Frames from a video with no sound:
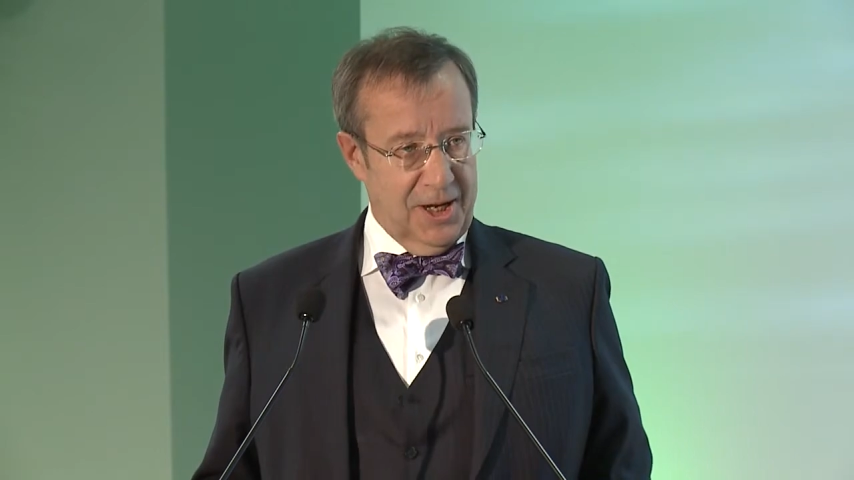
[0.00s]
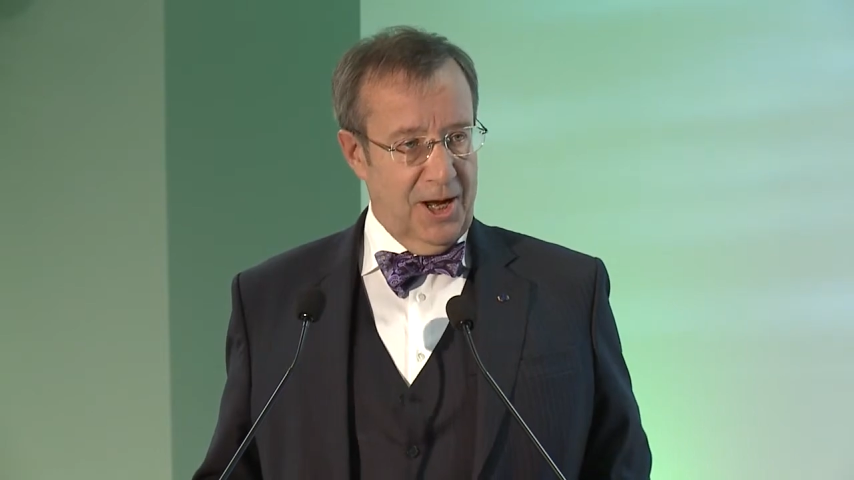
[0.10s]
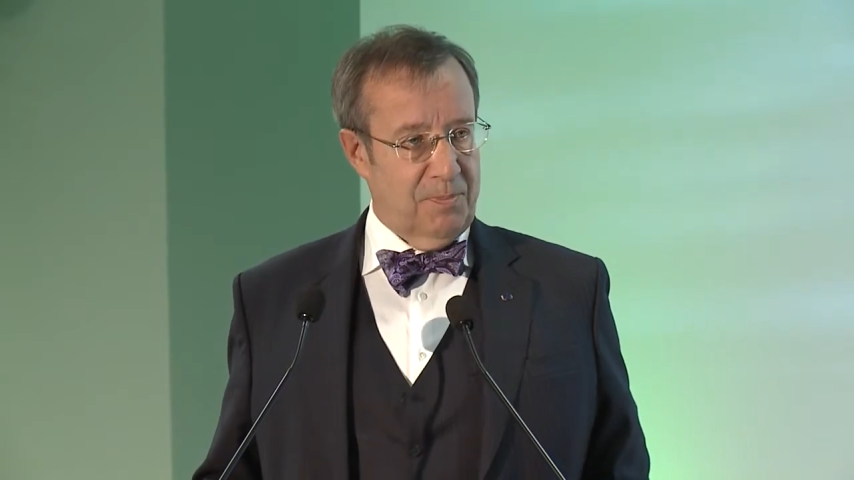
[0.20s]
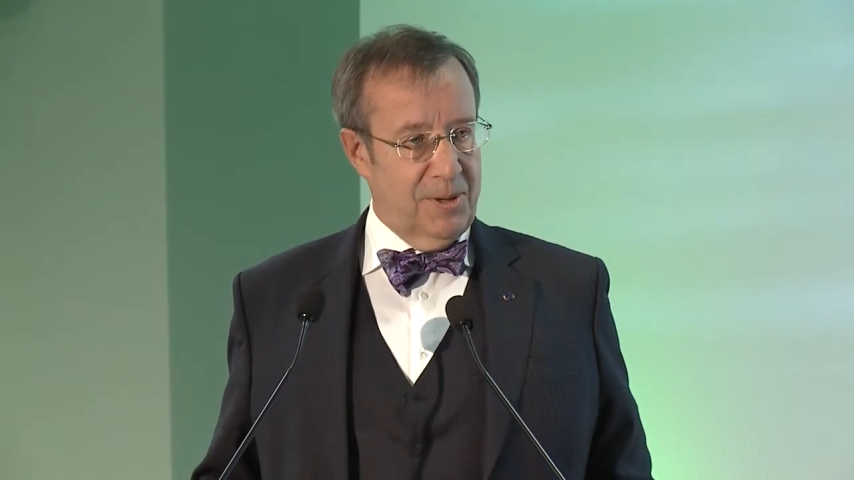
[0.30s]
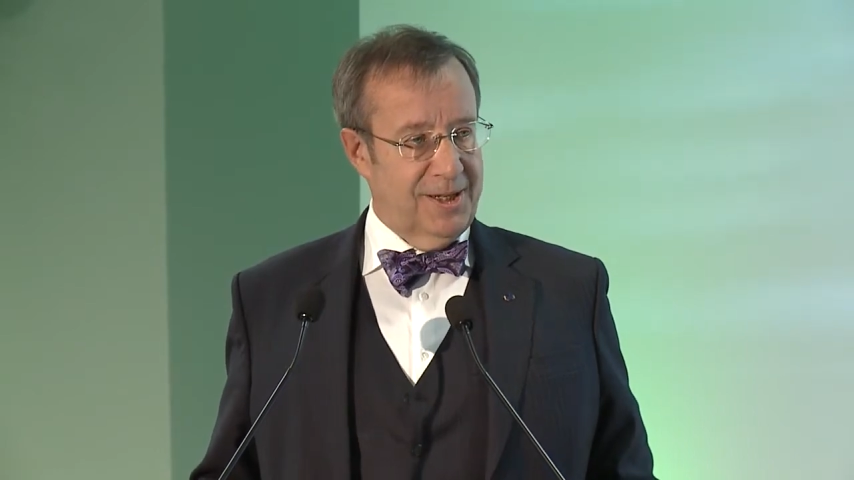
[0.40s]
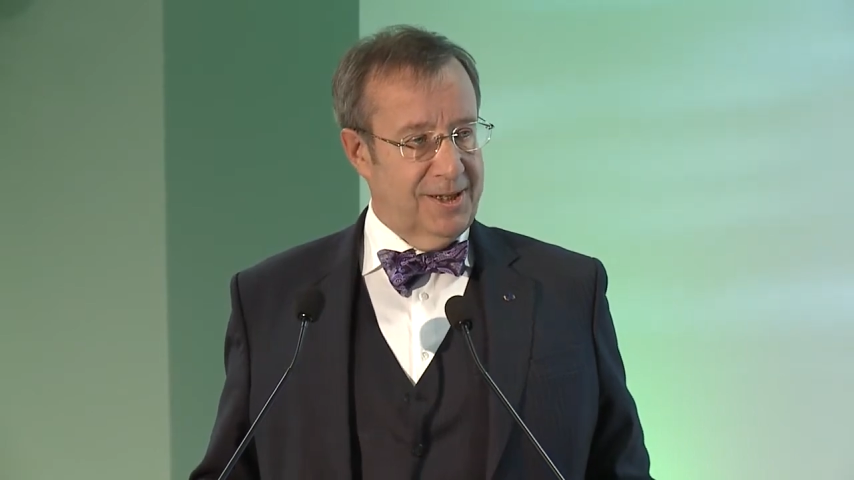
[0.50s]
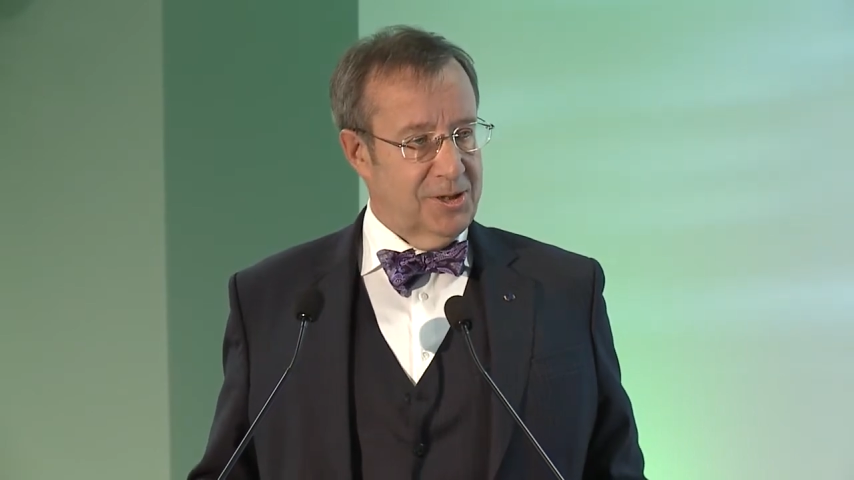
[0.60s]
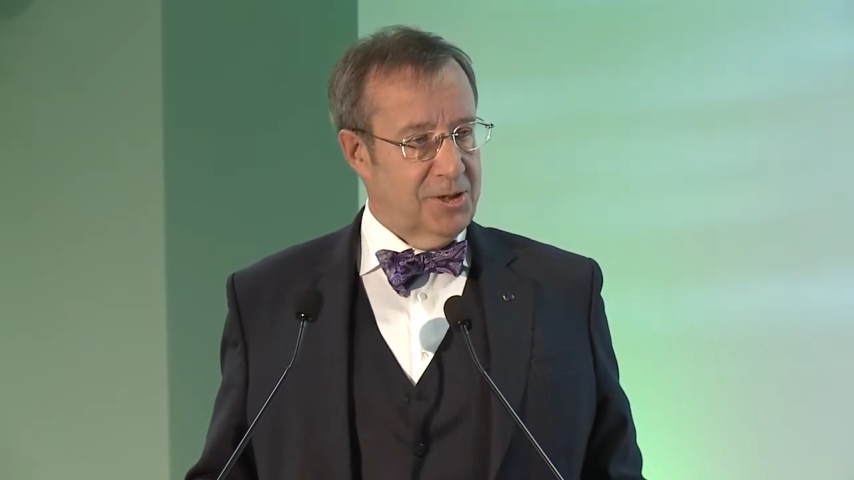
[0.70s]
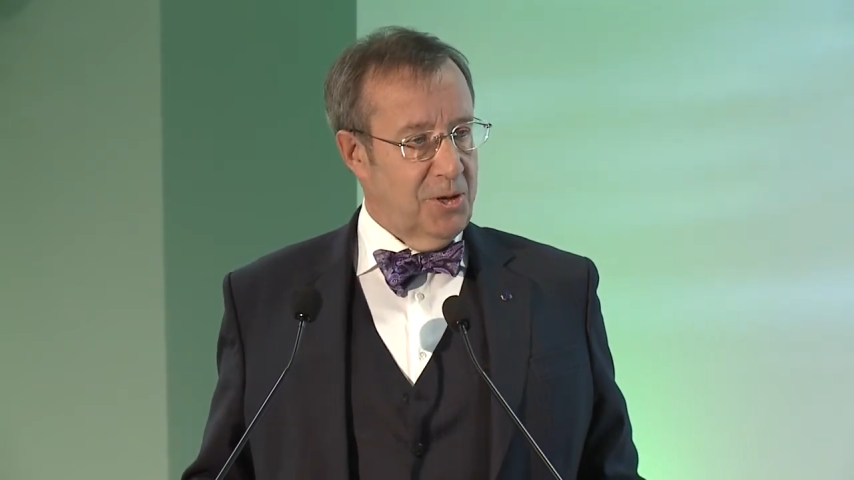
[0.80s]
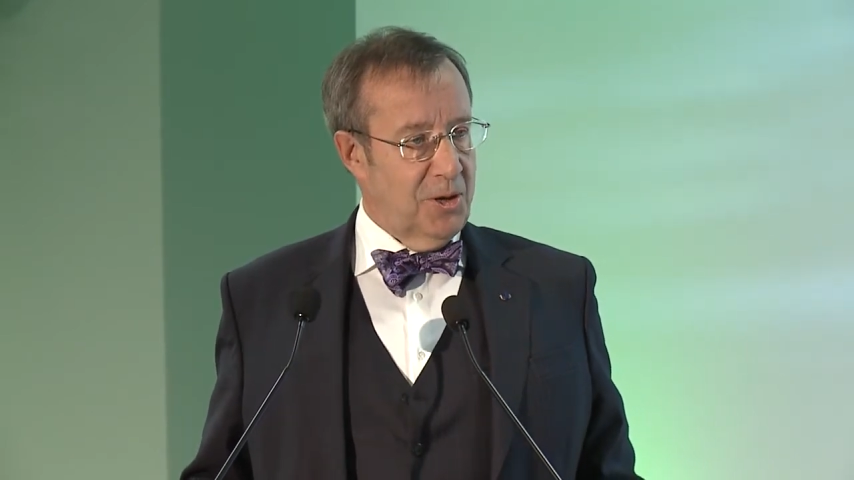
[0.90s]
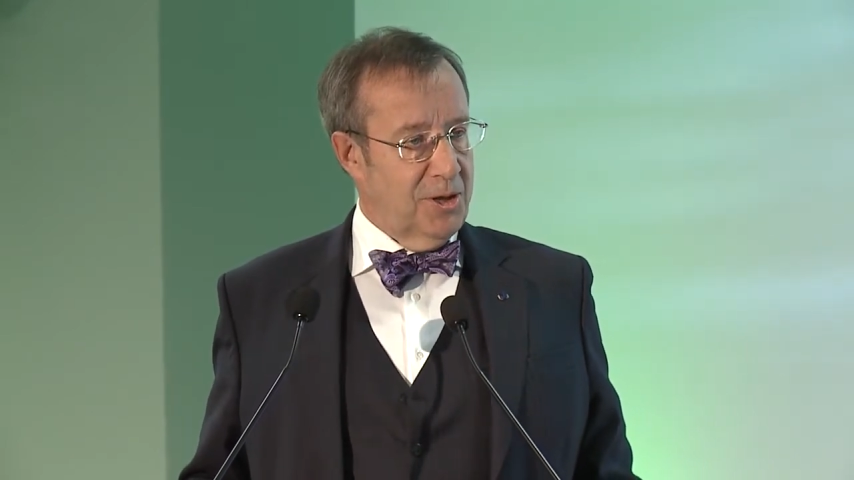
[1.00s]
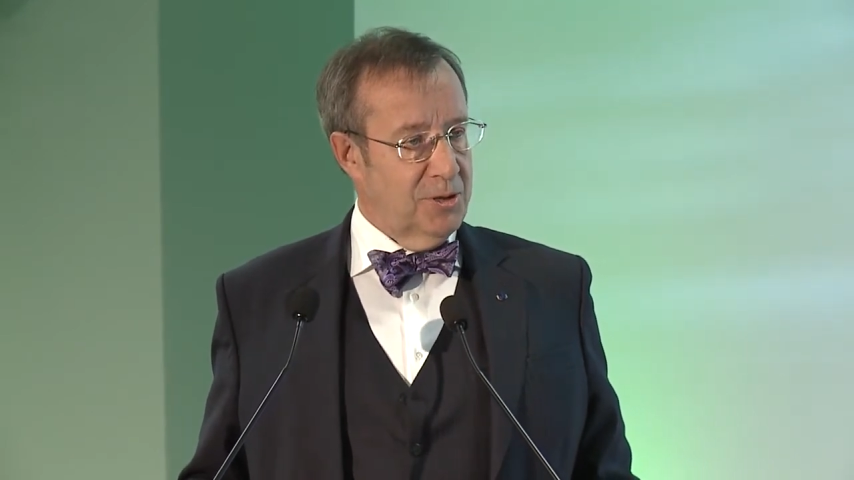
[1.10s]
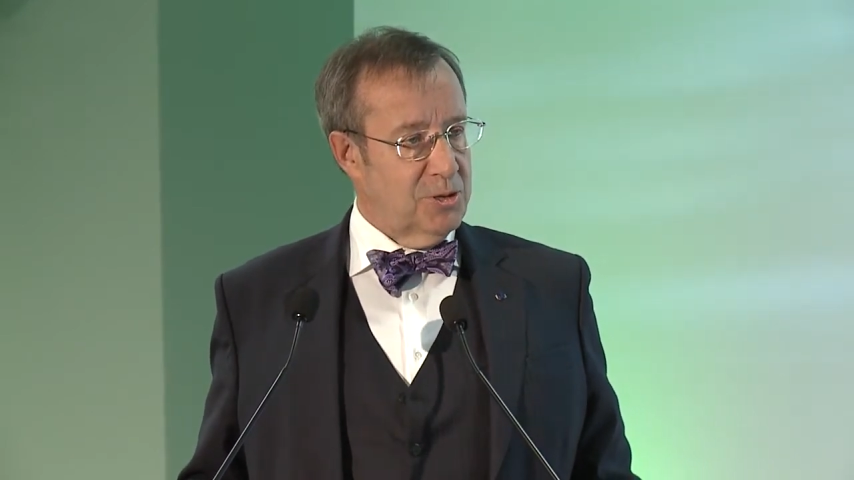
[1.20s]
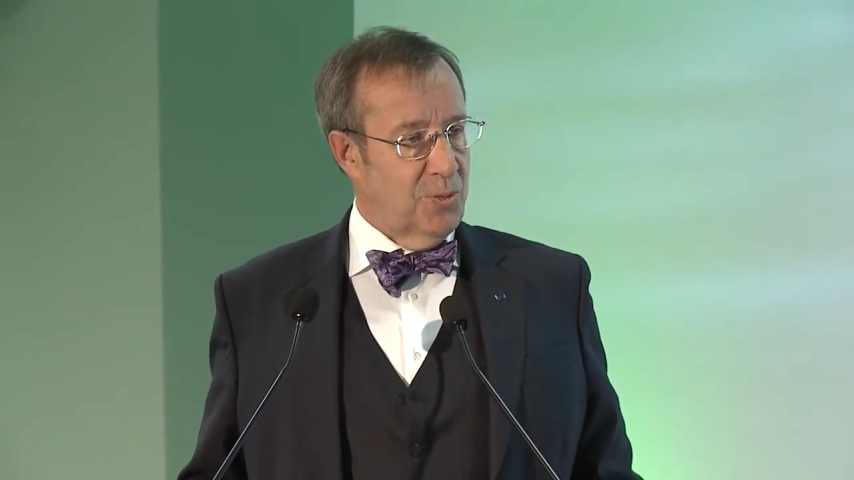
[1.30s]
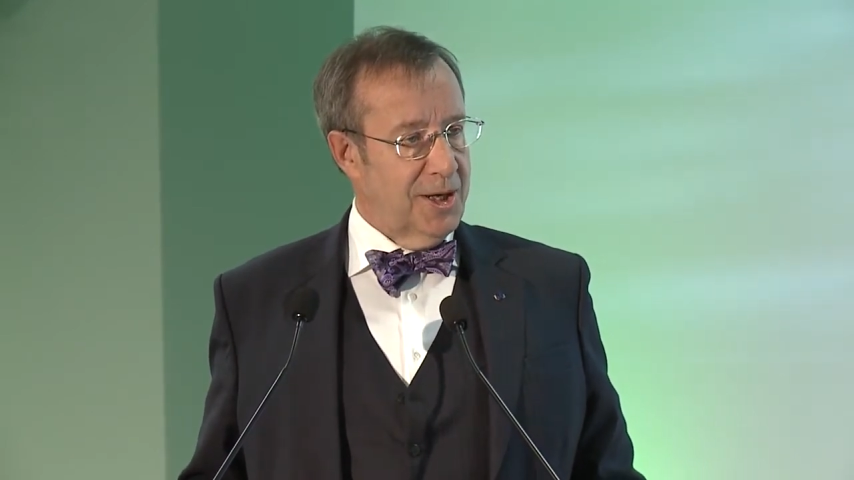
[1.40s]
companies or
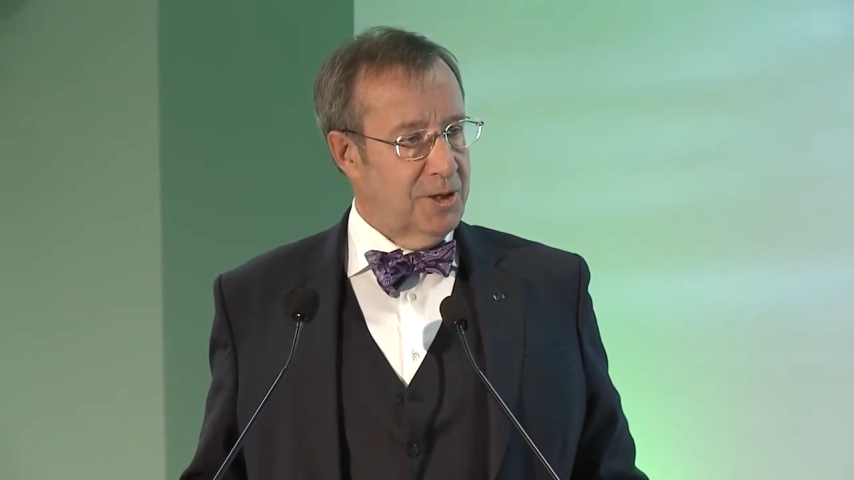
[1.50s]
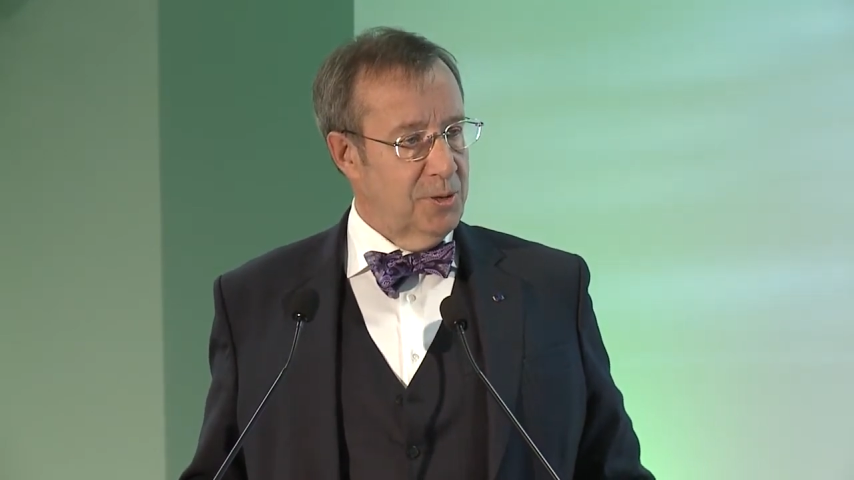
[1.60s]
those who want to